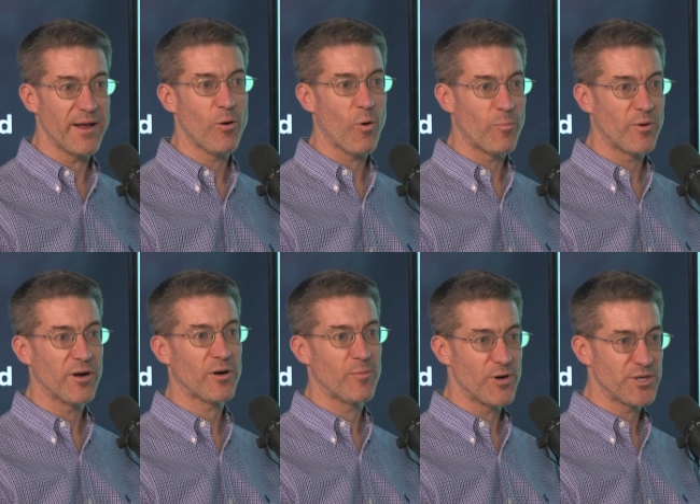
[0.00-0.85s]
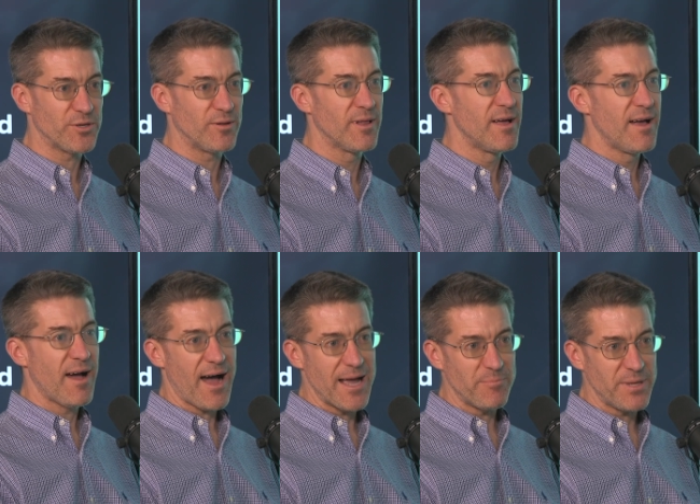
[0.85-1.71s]
Corporate, commercial,
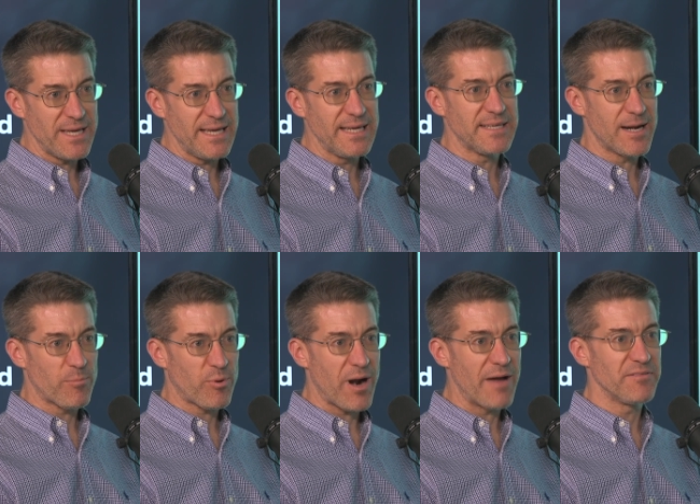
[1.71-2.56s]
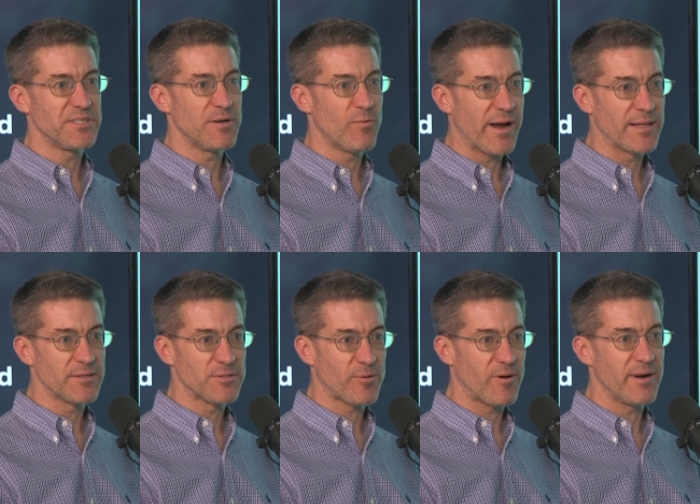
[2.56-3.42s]
IP, data privacy,
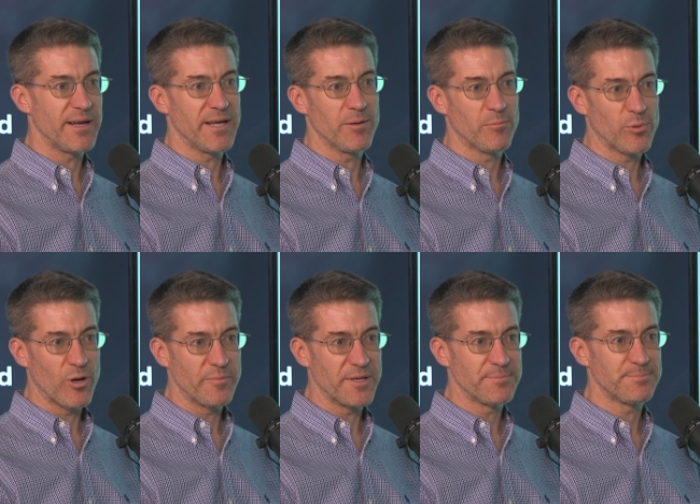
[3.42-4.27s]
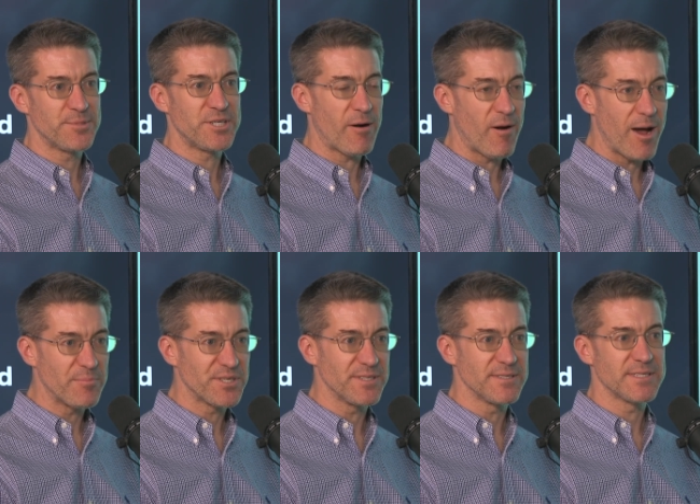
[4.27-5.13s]
regulatory, employment, share
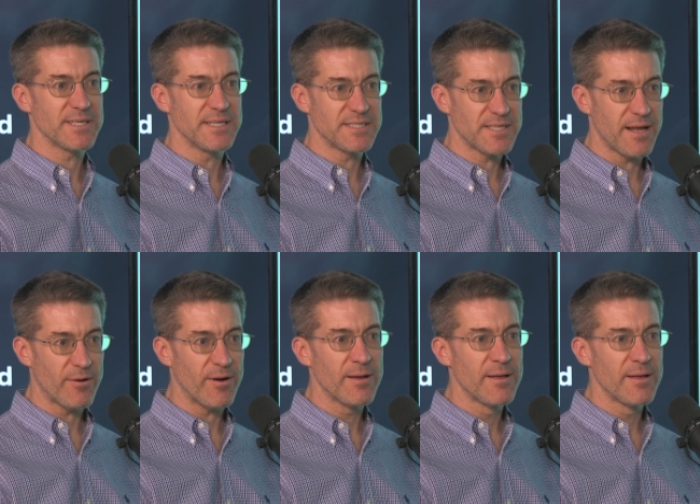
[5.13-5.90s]
options, et cetera.